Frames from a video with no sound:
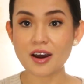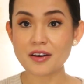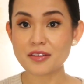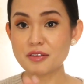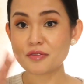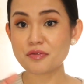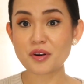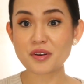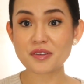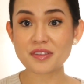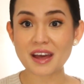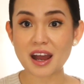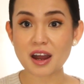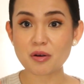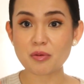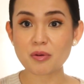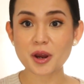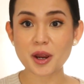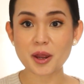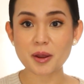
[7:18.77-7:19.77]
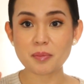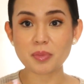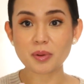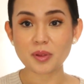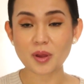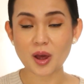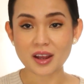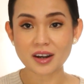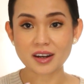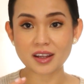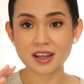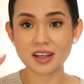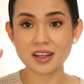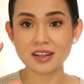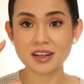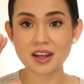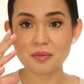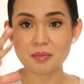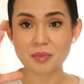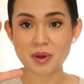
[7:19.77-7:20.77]
On the fourth hour, I
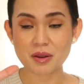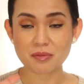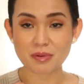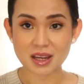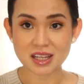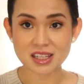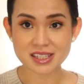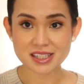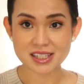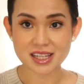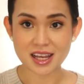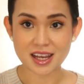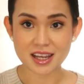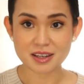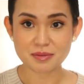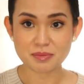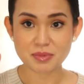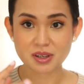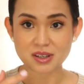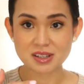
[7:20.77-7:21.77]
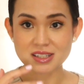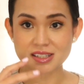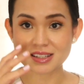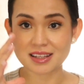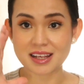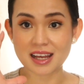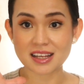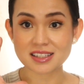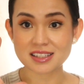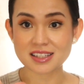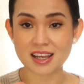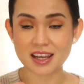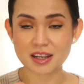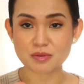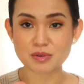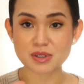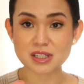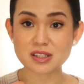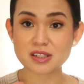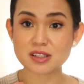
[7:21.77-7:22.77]
blotted my right side because that side
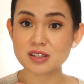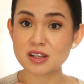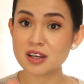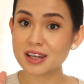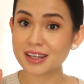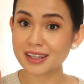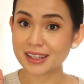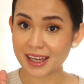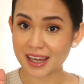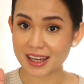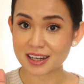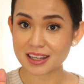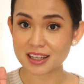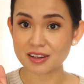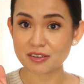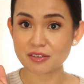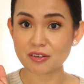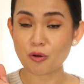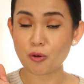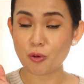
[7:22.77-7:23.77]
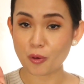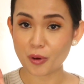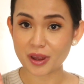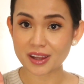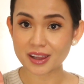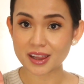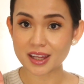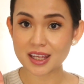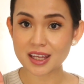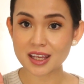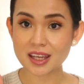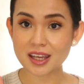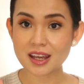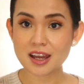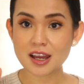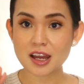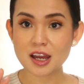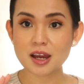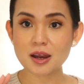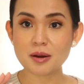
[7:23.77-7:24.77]
was getting oily.
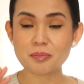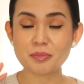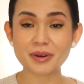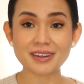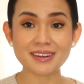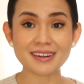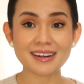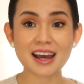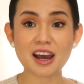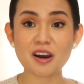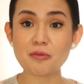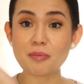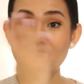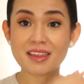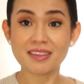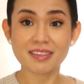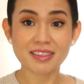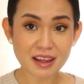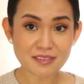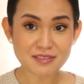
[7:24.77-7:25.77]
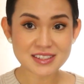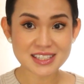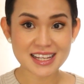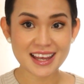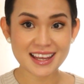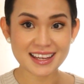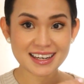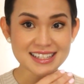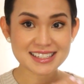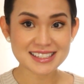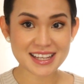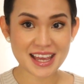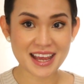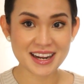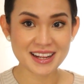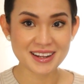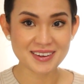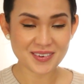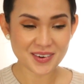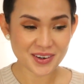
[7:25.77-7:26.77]
But now my left side is
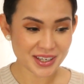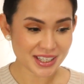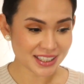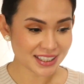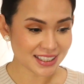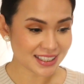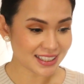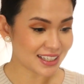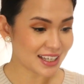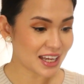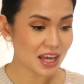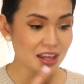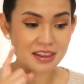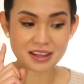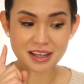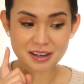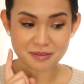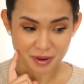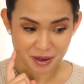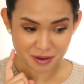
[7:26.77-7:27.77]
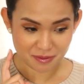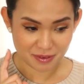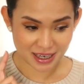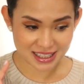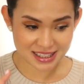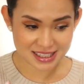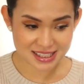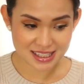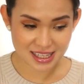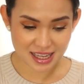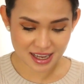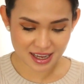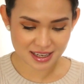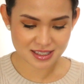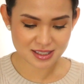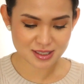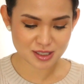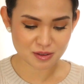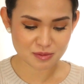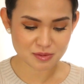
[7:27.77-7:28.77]
getting oily than my right
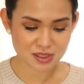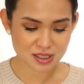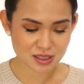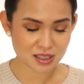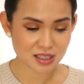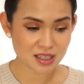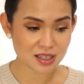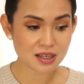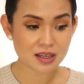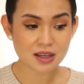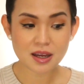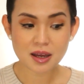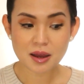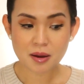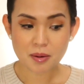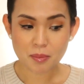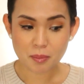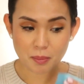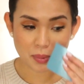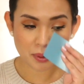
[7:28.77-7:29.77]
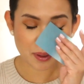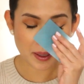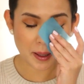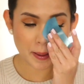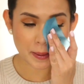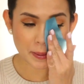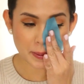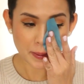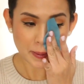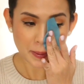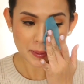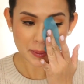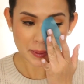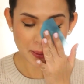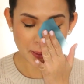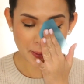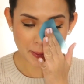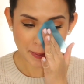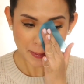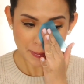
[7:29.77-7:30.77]
side. So I'm just gonna blot
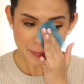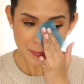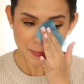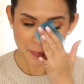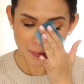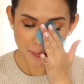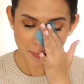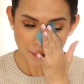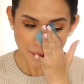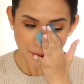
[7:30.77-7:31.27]
again.